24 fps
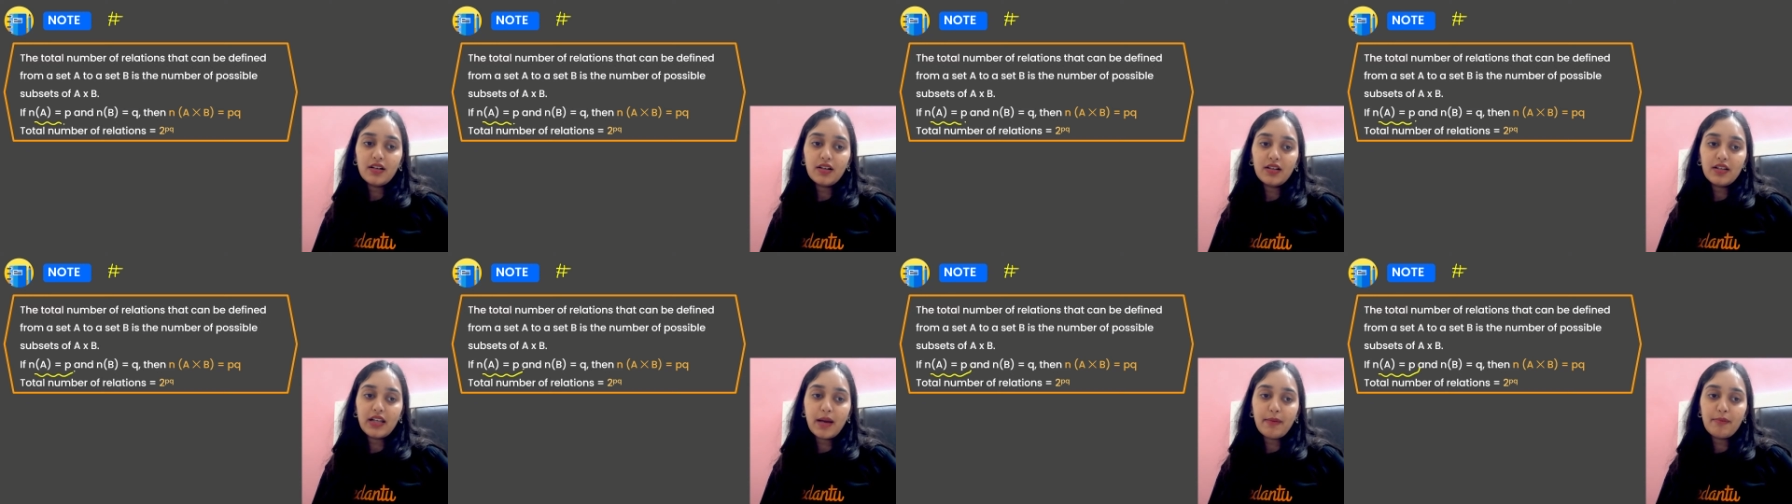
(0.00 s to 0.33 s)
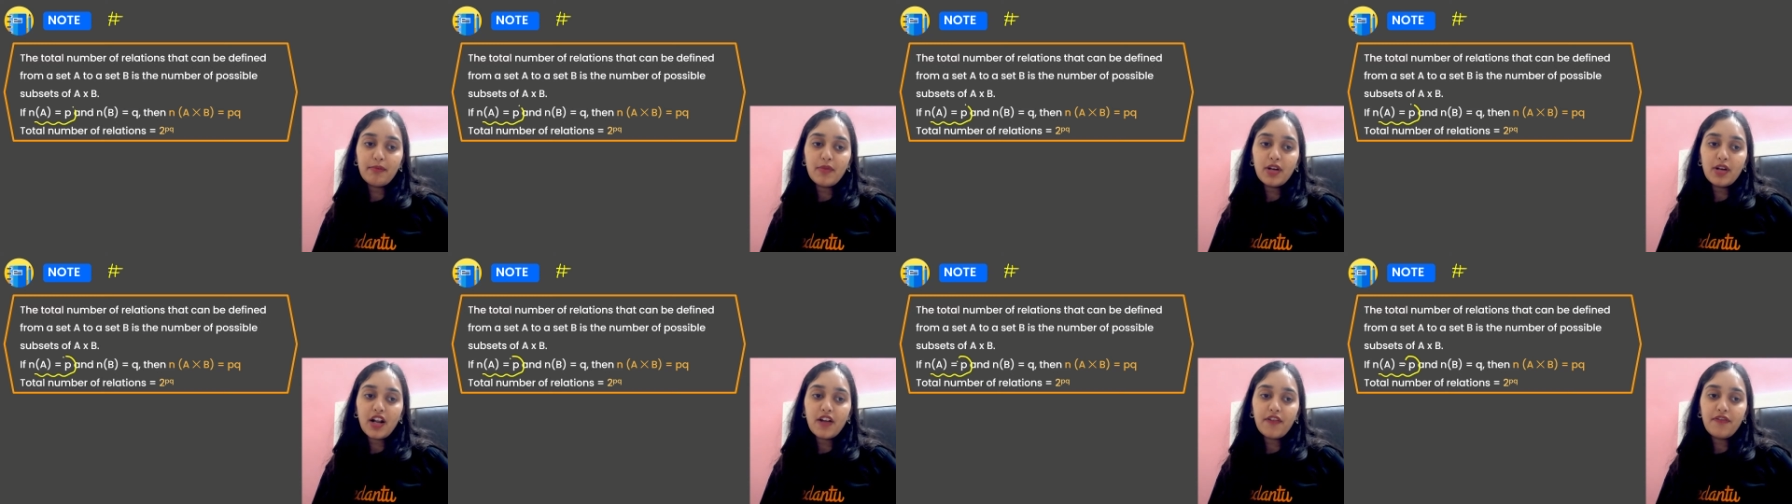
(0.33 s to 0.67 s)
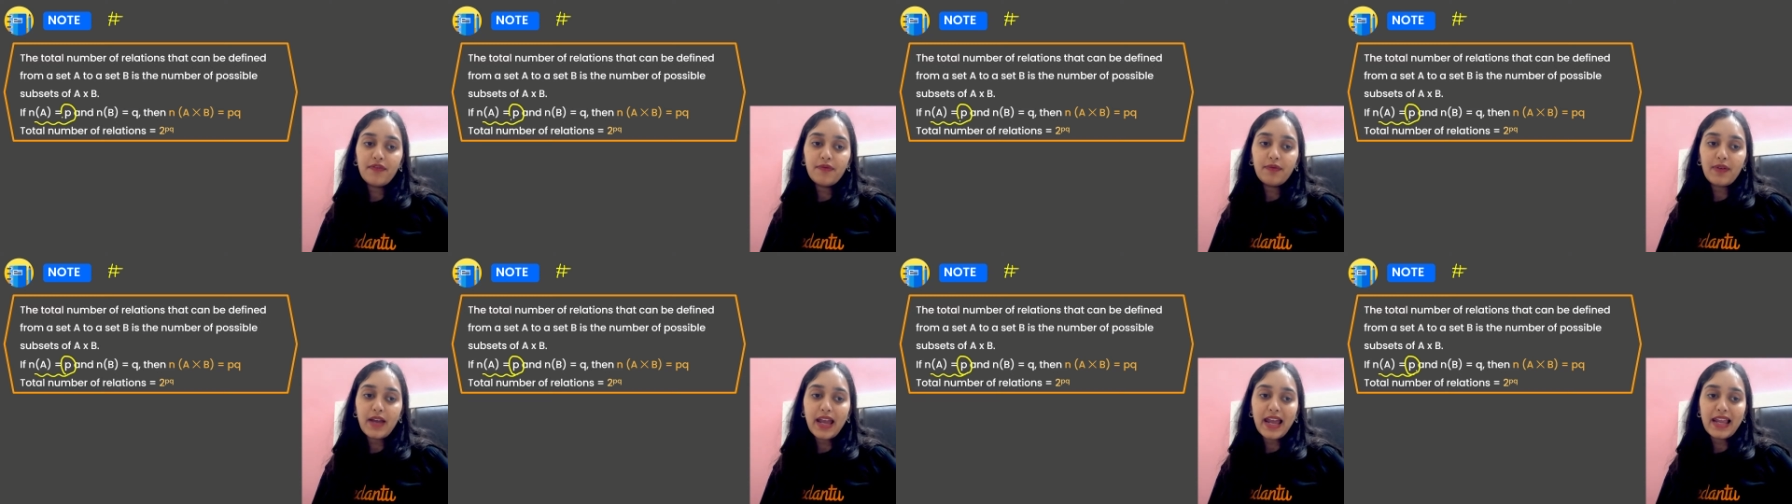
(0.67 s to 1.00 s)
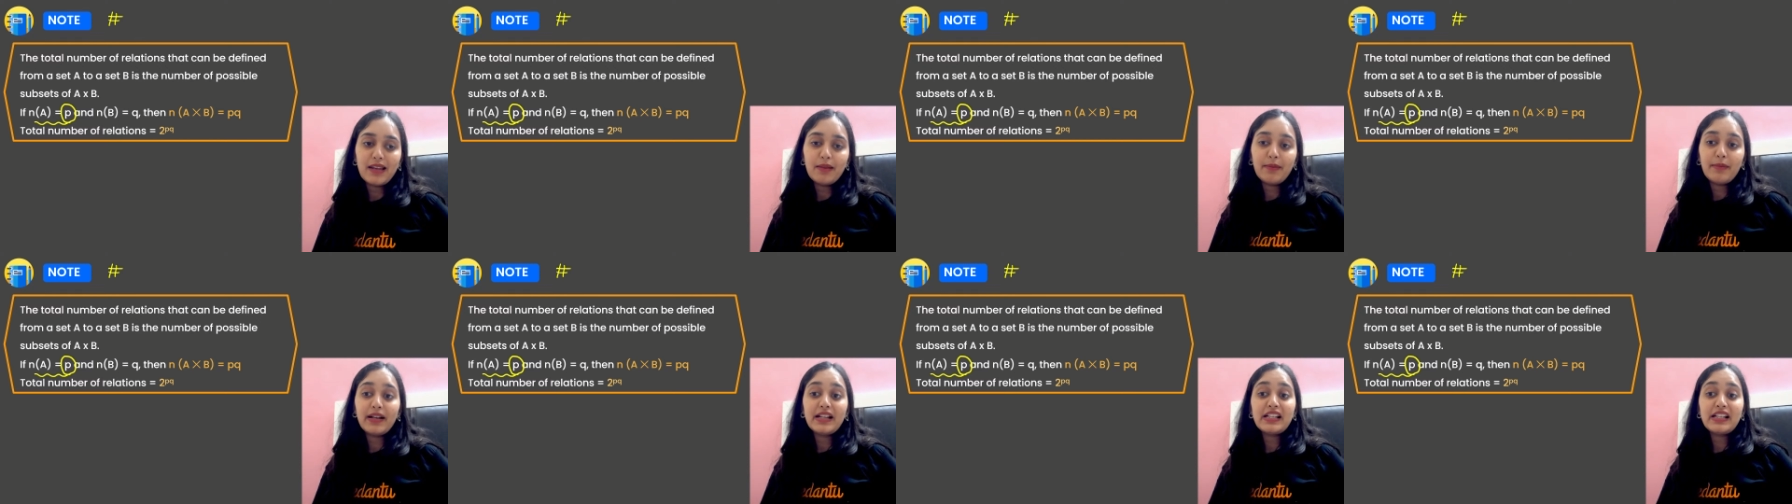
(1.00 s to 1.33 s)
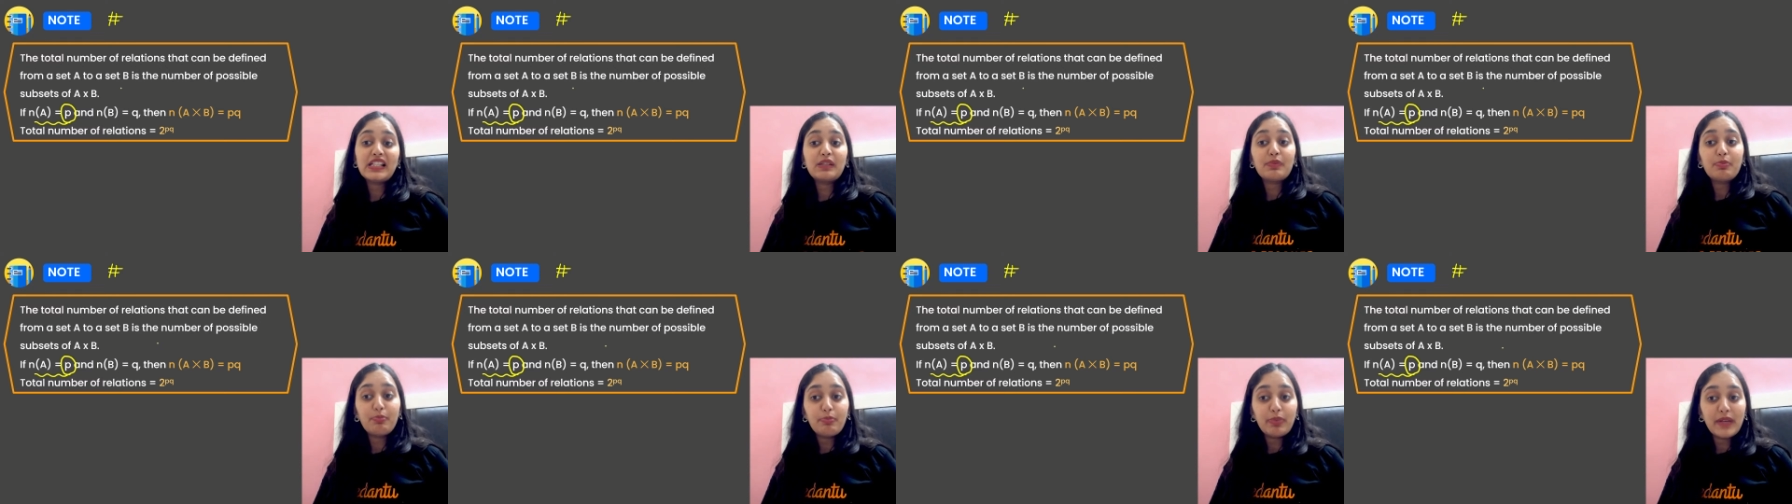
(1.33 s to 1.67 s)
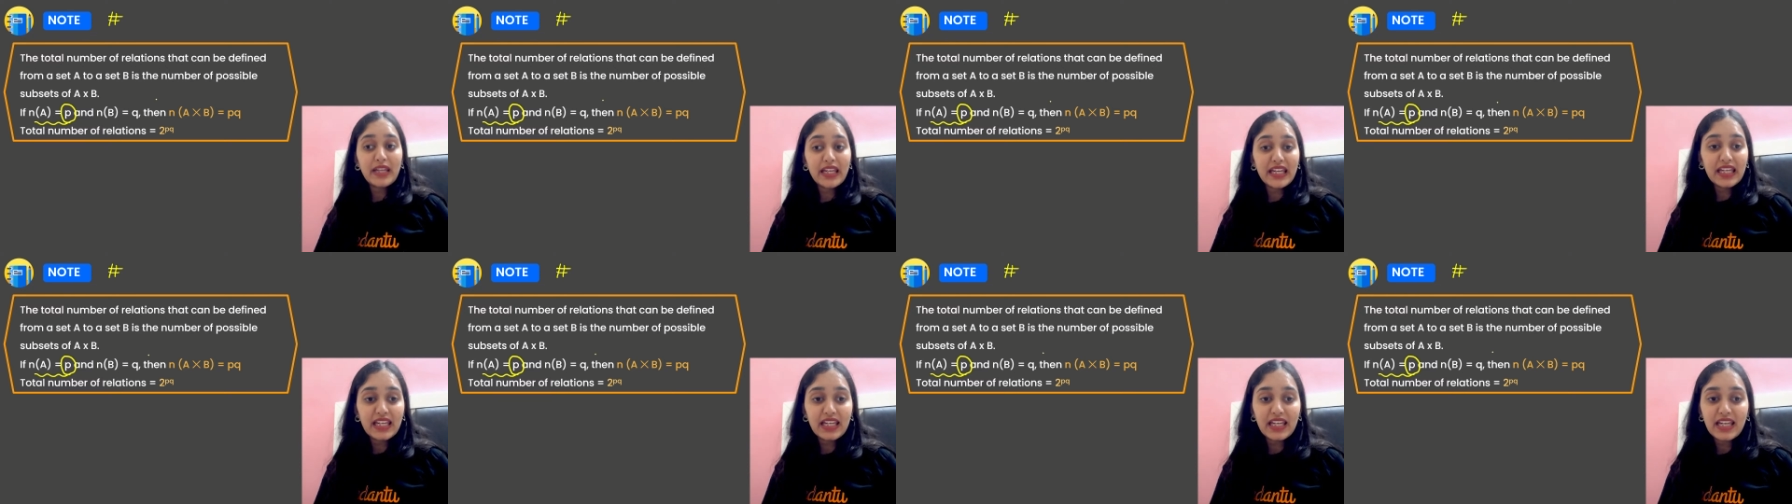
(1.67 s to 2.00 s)
number of elements
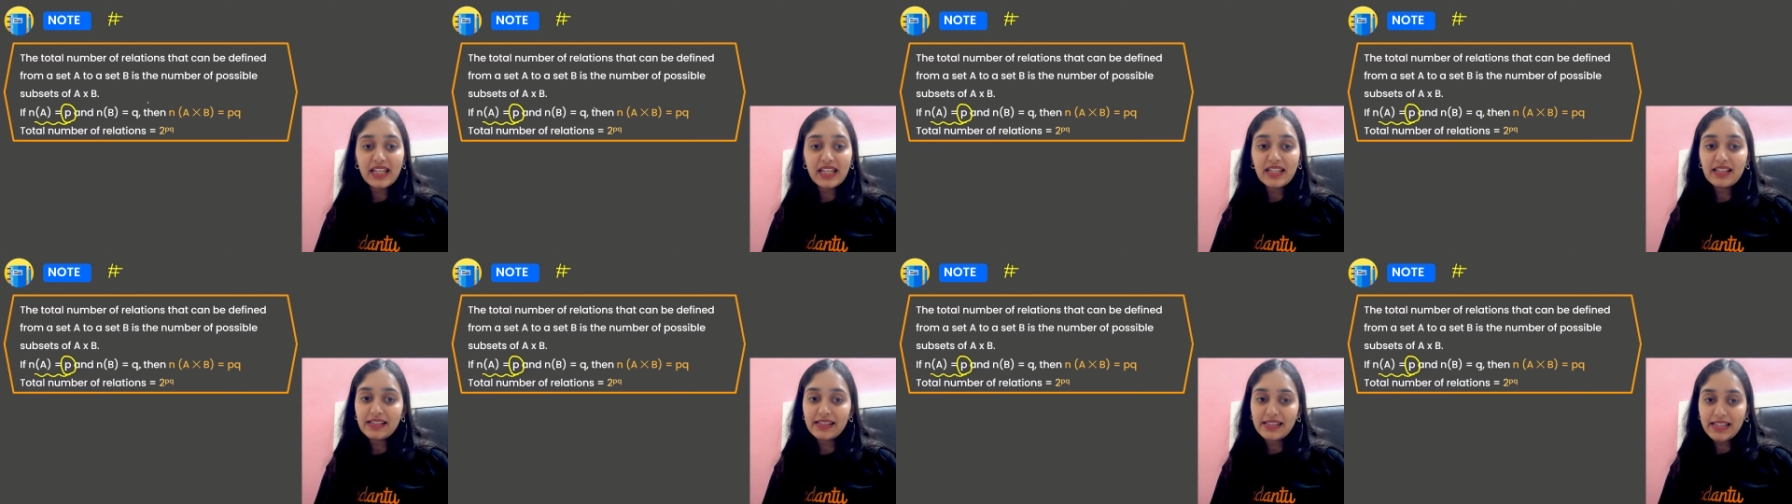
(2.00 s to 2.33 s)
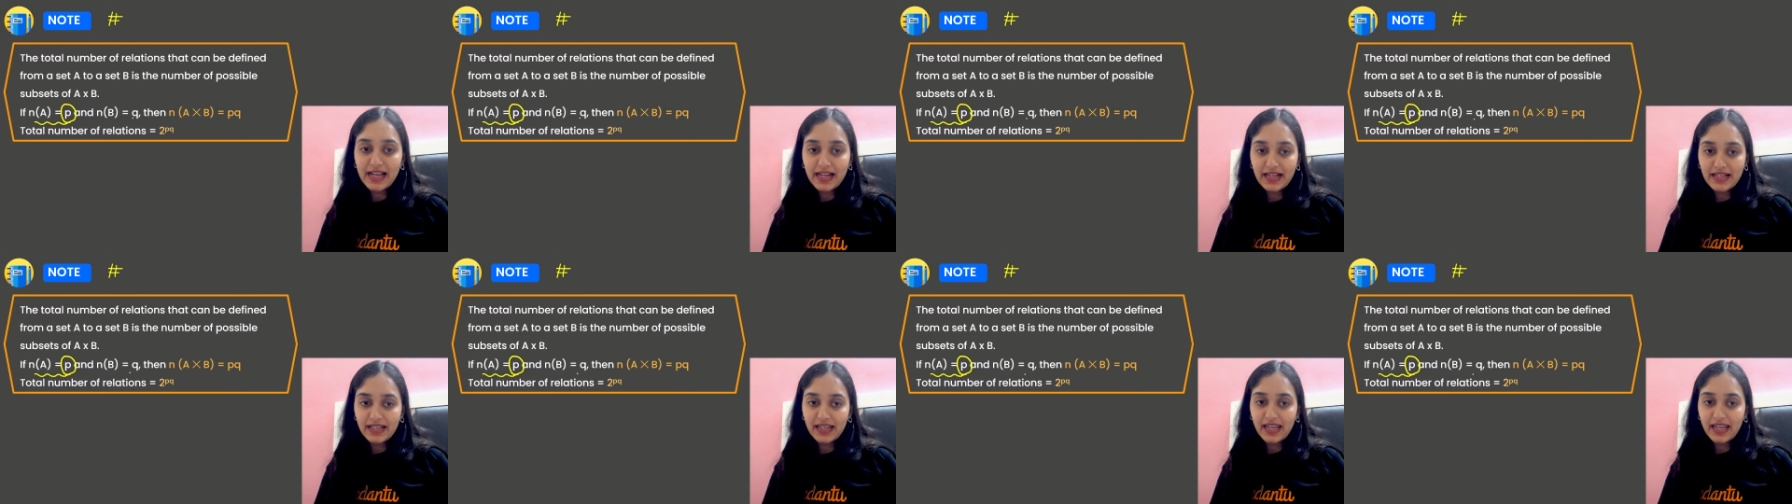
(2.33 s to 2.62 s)
P in set